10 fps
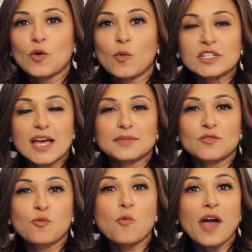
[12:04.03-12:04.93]
what types
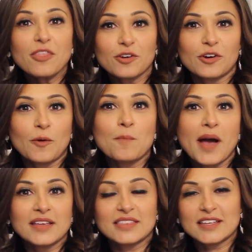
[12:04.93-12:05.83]
of weather
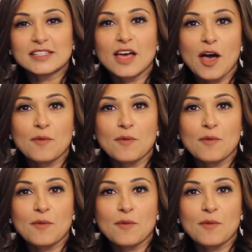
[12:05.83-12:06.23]
might this